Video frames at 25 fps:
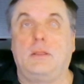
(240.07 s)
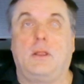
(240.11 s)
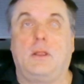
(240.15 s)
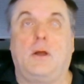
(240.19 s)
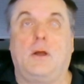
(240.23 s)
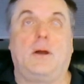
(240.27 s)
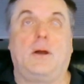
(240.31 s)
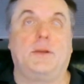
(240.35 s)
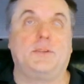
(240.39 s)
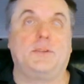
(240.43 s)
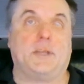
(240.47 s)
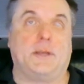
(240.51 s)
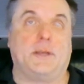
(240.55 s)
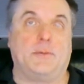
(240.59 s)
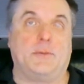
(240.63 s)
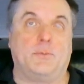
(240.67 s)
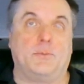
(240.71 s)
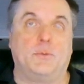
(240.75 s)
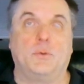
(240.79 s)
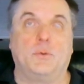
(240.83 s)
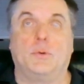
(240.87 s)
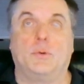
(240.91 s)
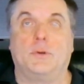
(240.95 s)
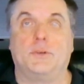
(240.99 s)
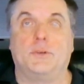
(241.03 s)
laws and
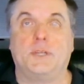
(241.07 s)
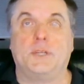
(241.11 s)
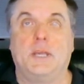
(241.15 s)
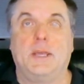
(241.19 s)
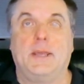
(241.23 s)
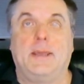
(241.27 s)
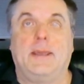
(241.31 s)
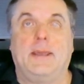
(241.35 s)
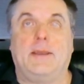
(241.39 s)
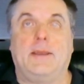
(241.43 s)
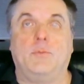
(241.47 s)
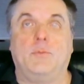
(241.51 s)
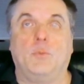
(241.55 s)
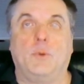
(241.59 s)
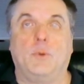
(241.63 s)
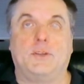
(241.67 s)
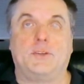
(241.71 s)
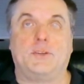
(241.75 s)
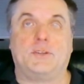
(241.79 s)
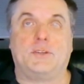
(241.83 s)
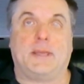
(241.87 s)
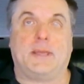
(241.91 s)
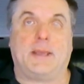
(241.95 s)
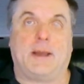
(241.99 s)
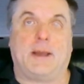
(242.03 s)
rules in
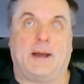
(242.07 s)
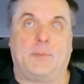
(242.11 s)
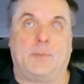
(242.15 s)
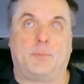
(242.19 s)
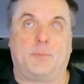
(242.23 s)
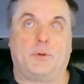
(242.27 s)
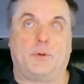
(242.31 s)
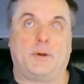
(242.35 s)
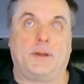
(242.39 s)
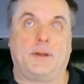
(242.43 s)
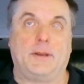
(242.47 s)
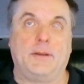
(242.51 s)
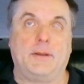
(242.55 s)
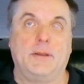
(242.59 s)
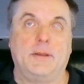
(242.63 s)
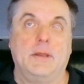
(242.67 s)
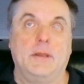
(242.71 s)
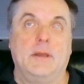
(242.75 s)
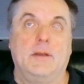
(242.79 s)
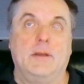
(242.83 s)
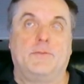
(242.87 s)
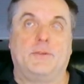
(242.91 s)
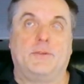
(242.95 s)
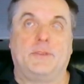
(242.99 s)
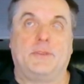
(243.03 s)
which they operate.
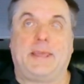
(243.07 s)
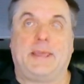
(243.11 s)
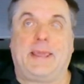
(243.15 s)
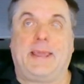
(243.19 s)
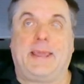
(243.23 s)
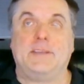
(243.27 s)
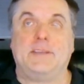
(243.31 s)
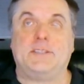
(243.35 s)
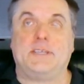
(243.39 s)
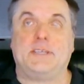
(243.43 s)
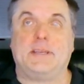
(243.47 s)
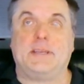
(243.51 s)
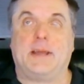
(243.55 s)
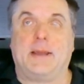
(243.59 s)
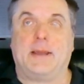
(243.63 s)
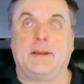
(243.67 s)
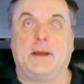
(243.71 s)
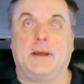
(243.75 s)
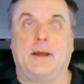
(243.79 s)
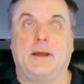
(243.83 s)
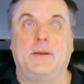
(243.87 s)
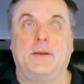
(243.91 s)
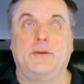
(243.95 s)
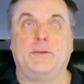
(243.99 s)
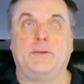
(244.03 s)
For the
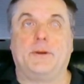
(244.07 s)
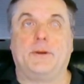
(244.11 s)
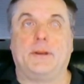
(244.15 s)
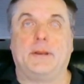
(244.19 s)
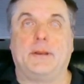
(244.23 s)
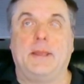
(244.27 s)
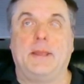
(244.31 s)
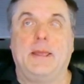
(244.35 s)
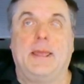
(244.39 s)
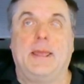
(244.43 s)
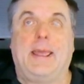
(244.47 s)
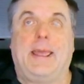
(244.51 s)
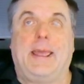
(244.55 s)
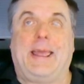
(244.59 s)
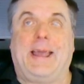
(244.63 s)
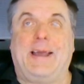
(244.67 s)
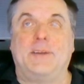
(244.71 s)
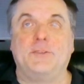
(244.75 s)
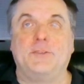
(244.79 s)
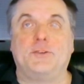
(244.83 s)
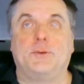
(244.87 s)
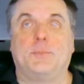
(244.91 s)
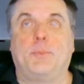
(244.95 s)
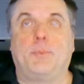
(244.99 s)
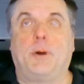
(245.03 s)
AZ-900,
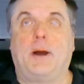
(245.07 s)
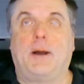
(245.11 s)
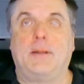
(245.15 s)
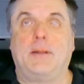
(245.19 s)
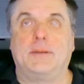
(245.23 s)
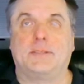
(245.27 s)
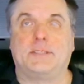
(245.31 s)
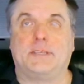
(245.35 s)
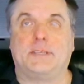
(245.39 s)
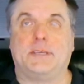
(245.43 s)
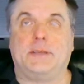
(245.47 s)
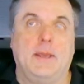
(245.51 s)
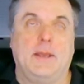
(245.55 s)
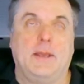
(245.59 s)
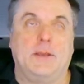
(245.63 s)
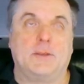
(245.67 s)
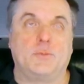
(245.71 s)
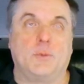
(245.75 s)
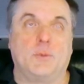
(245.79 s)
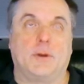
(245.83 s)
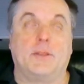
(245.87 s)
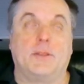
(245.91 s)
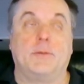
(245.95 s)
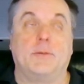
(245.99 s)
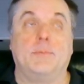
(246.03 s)
Azure policy is
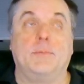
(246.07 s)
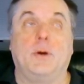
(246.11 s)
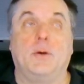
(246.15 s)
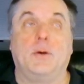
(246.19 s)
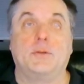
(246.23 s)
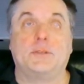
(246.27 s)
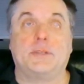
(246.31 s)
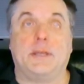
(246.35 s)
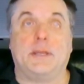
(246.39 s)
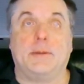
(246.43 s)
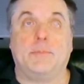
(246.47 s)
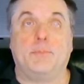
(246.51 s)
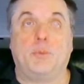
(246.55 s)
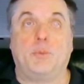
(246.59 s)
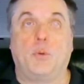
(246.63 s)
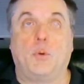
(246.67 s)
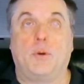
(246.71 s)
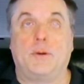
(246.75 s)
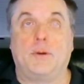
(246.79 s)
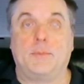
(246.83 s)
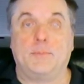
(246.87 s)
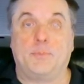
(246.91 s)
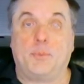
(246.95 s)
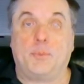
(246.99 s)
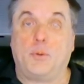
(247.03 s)
one of the most
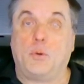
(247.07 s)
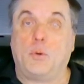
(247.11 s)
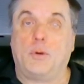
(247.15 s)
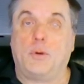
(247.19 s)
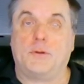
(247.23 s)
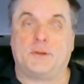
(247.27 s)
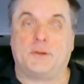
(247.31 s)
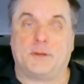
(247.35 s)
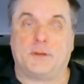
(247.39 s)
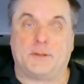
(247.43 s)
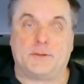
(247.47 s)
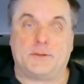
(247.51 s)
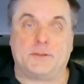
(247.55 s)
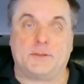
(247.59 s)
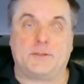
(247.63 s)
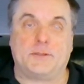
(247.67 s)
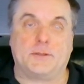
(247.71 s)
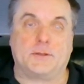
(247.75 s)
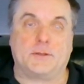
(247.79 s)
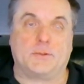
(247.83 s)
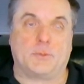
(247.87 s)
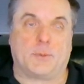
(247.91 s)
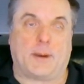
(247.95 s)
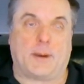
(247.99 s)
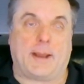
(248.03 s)
important portions
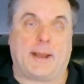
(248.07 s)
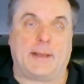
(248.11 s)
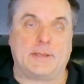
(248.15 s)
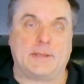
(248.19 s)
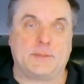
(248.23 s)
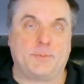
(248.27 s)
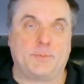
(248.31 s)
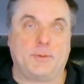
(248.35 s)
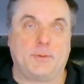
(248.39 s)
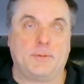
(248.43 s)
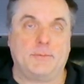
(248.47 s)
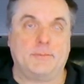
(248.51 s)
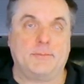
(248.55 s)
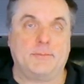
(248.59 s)
to grasp.